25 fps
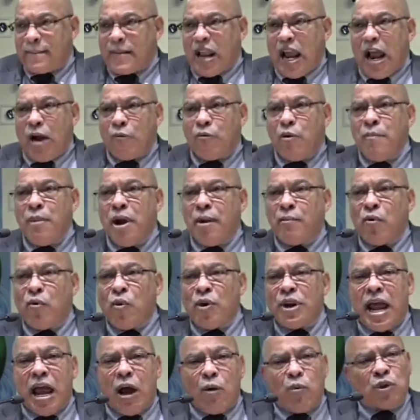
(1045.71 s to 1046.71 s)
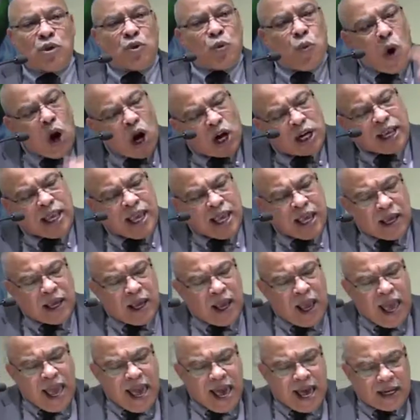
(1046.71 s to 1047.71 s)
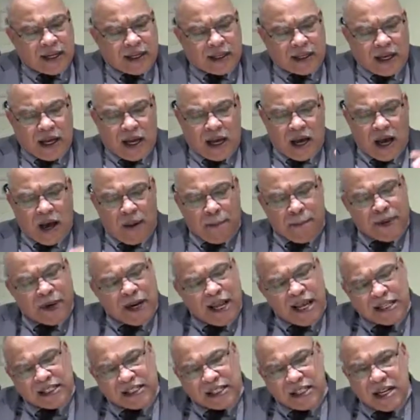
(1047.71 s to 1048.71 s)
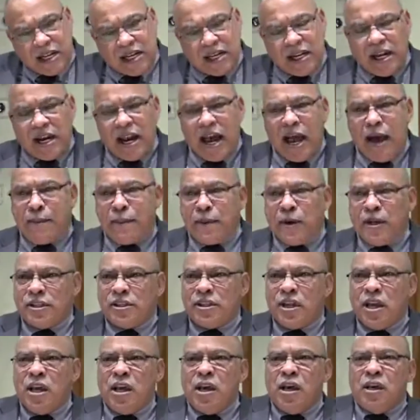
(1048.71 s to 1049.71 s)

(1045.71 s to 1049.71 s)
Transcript: I remember when I was working at uh, a, place in Indianapolis,